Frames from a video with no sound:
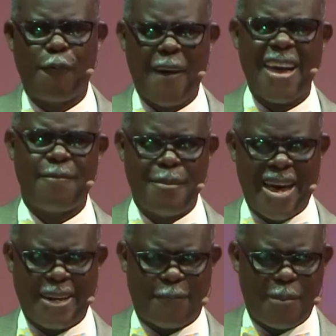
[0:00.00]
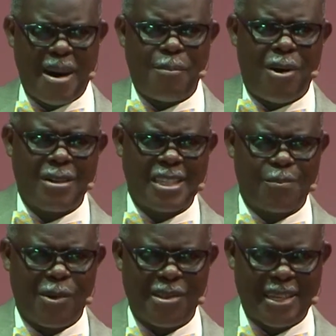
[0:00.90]
5 men from among his
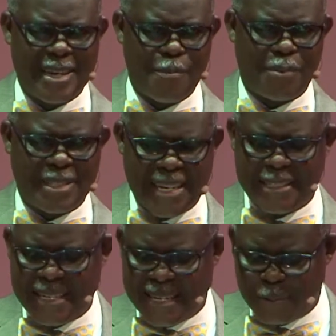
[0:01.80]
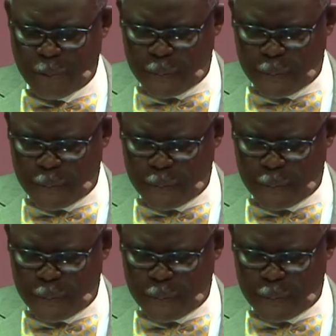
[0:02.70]
brothers and presented them to